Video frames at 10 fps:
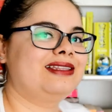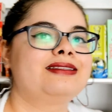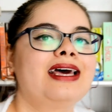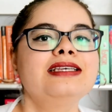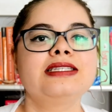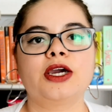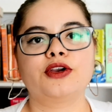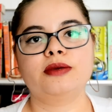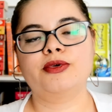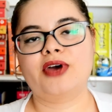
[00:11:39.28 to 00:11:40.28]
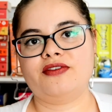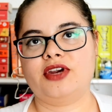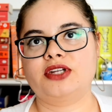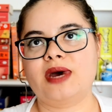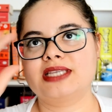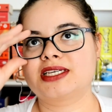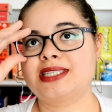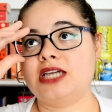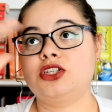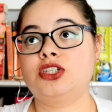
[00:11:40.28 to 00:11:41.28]
That is the only book I've read twice, because
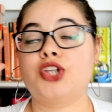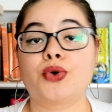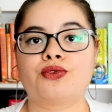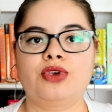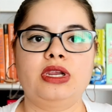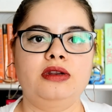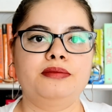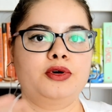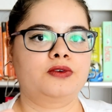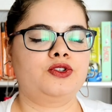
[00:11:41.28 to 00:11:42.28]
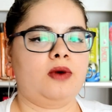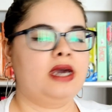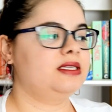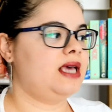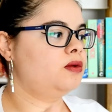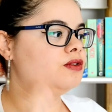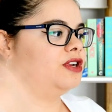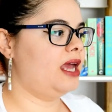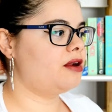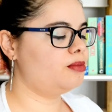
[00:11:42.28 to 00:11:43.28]
I just don't read books twice. I will read
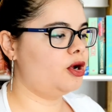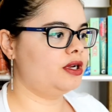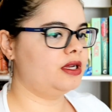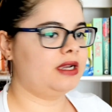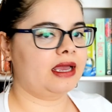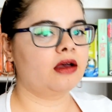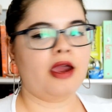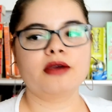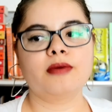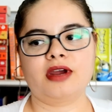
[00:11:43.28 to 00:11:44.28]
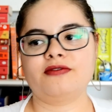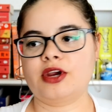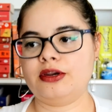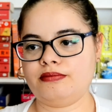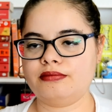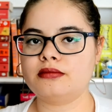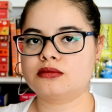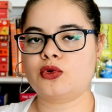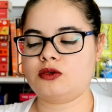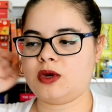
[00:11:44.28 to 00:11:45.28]
Harry Potter, like Harry Potter I've read
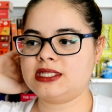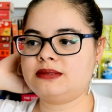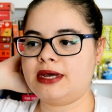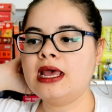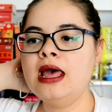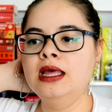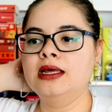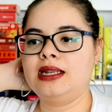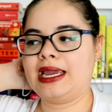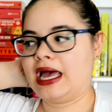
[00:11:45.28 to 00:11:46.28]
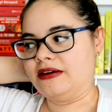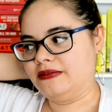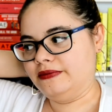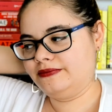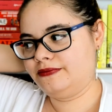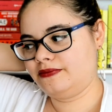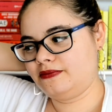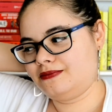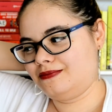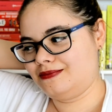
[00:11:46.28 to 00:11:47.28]
more than once, but like
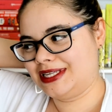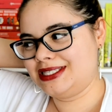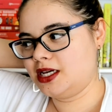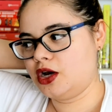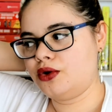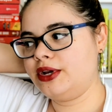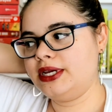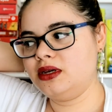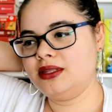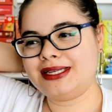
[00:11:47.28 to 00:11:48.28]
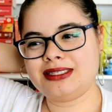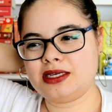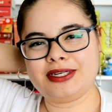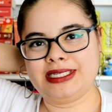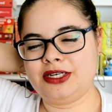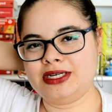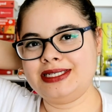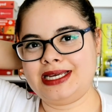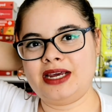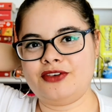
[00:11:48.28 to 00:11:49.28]
that's the only series
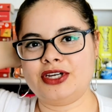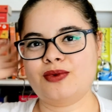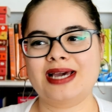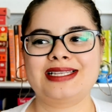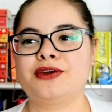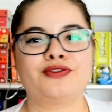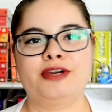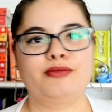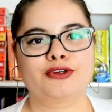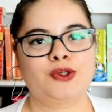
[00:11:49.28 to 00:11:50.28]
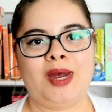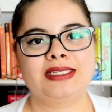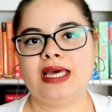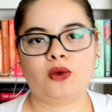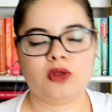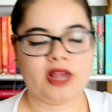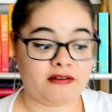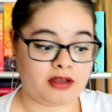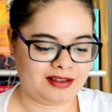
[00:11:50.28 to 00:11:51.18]
that I've read twice. I don't read books twice at all, ever.